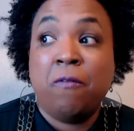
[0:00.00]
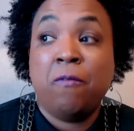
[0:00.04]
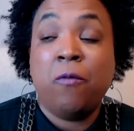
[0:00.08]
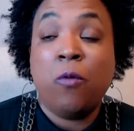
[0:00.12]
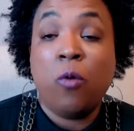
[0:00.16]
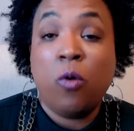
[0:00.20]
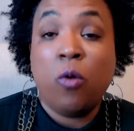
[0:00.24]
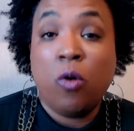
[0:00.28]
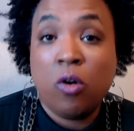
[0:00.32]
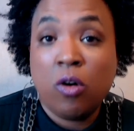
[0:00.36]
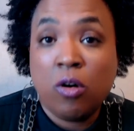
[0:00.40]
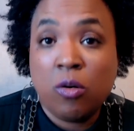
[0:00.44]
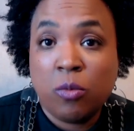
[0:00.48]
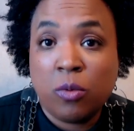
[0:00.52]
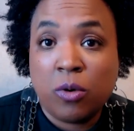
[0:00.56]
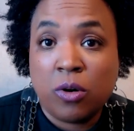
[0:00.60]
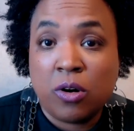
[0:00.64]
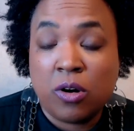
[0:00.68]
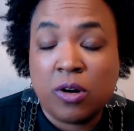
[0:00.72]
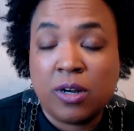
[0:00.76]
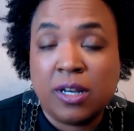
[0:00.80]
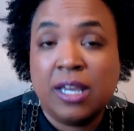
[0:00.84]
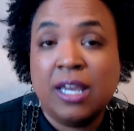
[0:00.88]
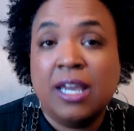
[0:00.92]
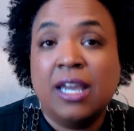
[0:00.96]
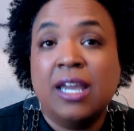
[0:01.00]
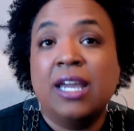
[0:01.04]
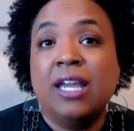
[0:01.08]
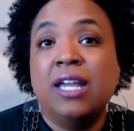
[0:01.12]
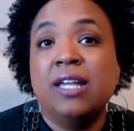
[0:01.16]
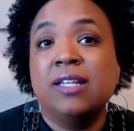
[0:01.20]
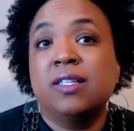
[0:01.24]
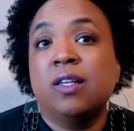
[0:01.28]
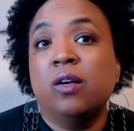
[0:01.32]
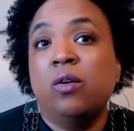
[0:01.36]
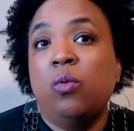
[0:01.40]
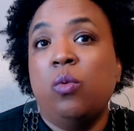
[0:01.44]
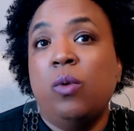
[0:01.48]
forward
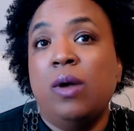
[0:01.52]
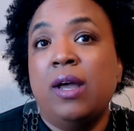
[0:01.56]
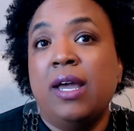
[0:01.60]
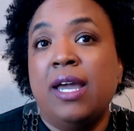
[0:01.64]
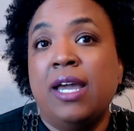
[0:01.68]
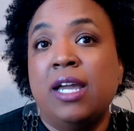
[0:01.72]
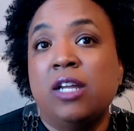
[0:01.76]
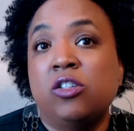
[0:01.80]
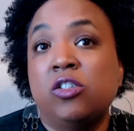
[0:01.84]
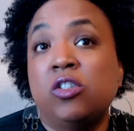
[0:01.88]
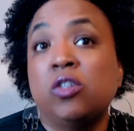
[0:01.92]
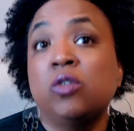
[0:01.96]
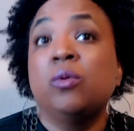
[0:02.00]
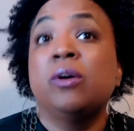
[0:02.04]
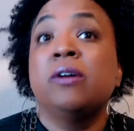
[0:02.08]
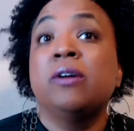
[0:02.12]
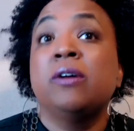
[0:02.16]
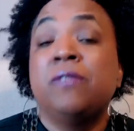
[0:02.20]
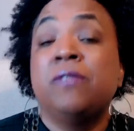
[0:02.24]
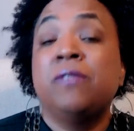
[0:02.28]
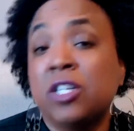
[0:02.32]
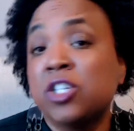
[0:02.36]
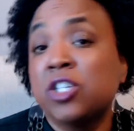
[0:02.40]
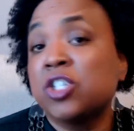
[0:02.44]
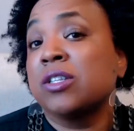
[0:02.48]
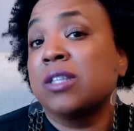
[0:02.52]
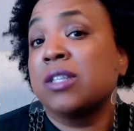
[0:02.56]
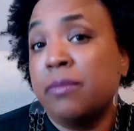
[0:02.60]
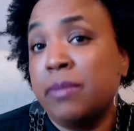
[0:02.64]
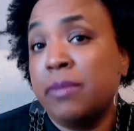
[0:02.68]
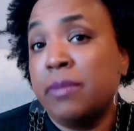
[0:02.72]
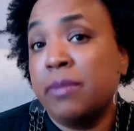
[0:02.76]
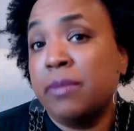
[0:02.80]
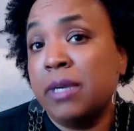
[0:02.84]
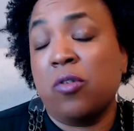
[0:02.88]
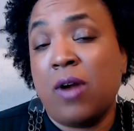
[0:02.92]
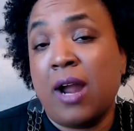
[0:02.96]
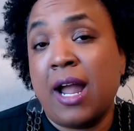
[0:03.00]
is a way to eventually
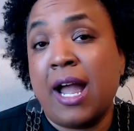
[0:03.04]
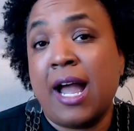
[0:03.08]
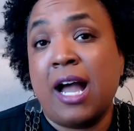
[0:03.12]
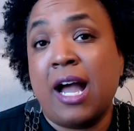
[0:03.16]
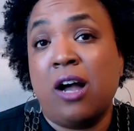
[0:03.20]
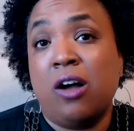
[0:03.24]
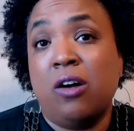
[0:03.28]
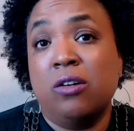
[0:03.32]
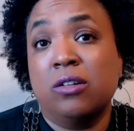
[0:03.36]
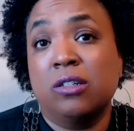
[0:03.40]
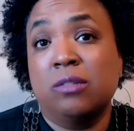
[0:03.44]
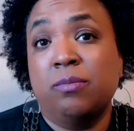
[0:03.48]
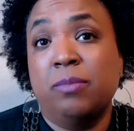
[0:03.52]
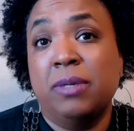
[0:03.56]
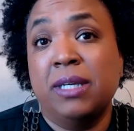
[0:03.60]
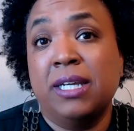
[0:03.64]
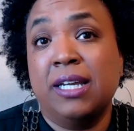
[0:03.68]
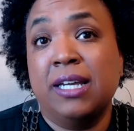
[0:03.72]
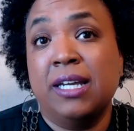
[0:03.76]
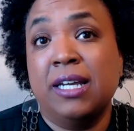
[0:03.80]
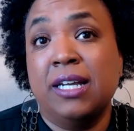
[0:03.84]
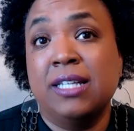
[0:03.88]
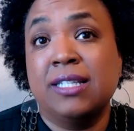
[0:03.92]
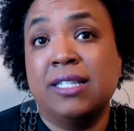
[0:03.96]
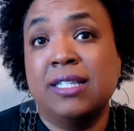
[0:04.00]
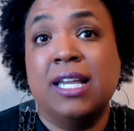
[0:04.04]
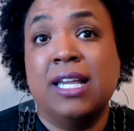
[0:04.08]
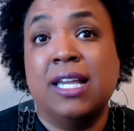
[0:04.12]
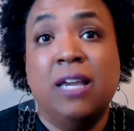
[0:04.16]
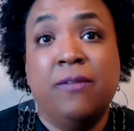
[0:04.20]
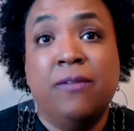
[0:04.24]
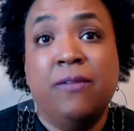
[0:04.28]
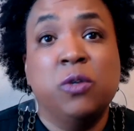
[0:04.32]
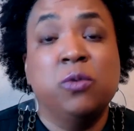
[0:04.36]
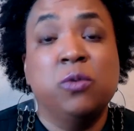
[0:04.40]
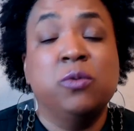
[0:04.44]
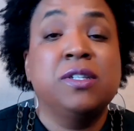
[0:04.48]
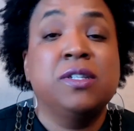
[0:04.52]
be proud, because
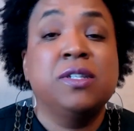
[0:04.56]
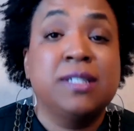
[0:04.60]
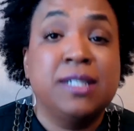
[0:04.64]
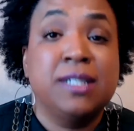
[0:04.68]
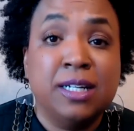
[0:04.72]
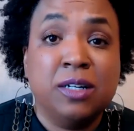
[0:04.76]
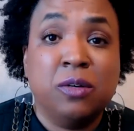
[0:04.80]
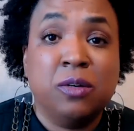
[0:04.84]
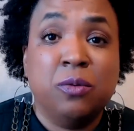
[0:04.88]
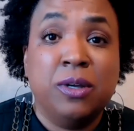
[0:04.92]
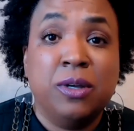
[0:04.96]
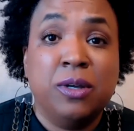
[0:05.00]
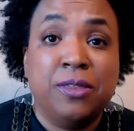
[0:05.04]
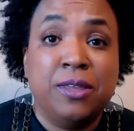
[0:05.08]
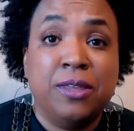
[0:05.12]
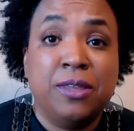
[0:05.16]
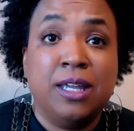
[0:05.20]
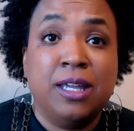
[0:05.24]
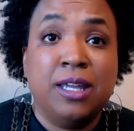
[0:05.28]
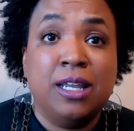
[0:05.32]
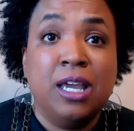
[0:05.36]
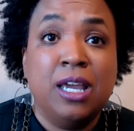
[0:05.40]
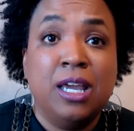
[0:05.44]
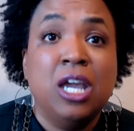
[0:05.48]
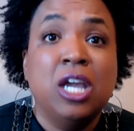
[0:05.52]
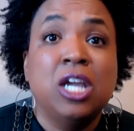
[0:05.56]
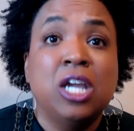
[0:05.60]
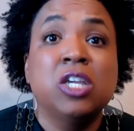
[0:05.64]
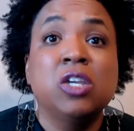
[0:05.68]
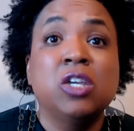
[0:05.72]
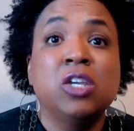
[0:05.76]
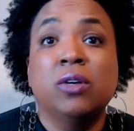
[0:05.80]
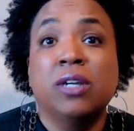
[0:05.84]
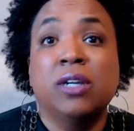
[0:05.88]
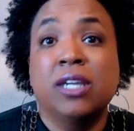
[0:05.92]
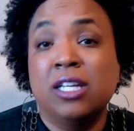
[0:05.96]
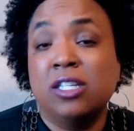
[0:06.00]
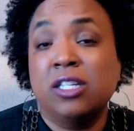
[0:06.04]
if you stick with it,
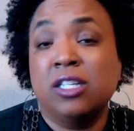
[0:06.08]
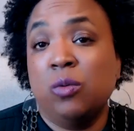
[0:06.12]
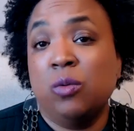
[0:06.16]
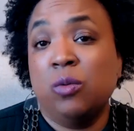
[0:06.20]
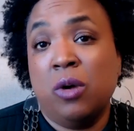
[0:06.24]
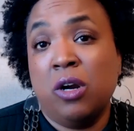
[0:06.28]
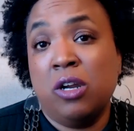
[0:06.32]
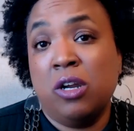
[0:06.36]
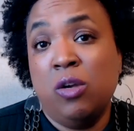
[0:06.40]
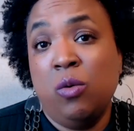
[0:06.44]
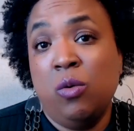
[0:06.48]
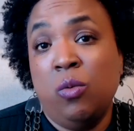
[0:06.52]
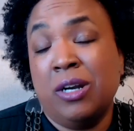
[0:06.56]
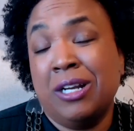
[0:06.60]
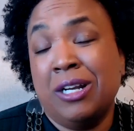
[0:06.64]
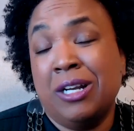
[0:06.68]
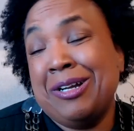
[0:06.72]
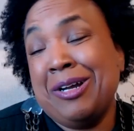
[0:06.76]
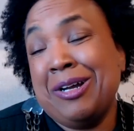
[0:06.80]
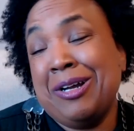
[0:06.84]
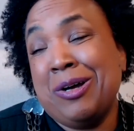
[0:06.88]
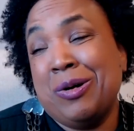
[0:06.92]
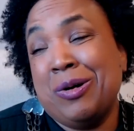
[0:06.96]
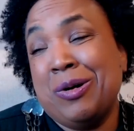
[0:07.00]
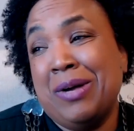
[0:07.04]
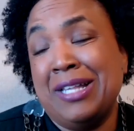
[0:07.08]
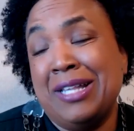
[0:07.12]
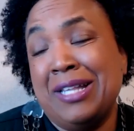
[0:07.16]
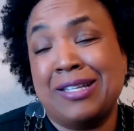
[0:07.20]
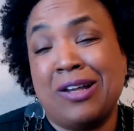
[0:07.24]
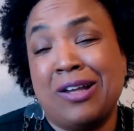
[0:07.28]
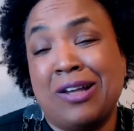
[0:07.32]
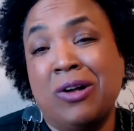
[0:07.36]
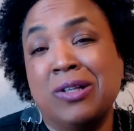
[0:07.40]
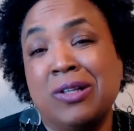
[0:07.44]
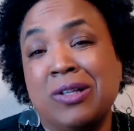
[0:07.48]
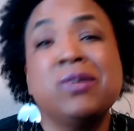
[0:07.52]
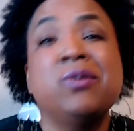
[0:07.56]
you'll get to where you want to go. It's
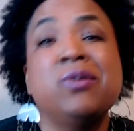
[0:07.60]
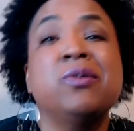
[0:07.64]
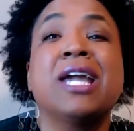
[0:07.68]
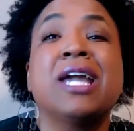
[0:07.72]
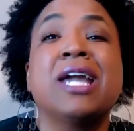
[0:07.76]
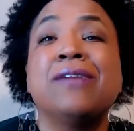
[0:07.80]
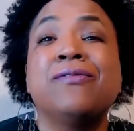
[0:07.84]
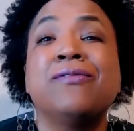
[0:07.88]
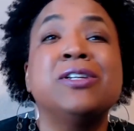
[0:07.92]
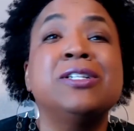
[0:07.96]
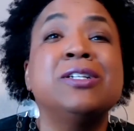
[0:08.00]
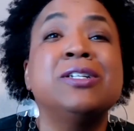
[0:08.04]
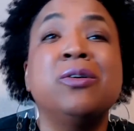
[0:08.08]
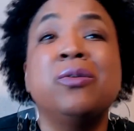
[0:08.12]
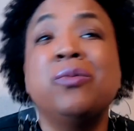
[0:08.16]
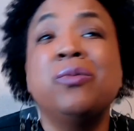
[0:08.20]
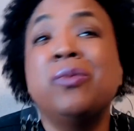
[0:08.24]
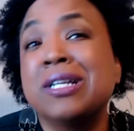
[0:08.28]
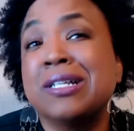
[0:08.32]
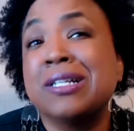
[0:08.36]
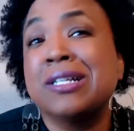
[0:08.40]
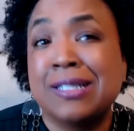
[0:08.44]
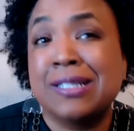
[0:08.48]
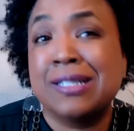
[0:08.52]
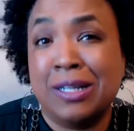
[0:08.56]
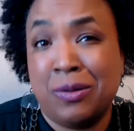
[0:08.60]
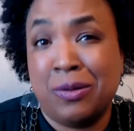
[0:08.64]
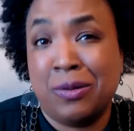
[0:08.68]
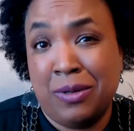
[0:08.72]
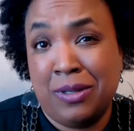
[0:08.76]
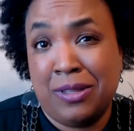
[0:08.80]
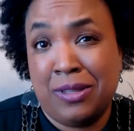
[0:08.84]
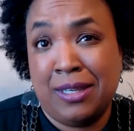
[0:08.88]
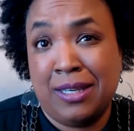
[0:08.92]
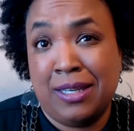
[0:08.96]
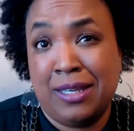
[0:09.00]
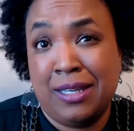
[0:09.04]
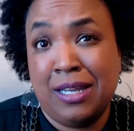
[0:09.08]
also okay if you don't want to stick
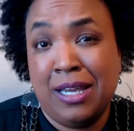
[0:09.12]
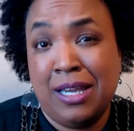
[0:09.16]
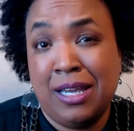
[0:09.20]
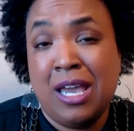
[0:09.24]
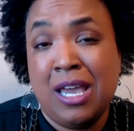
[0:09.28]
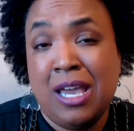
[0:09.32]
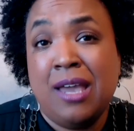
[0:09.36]
with it.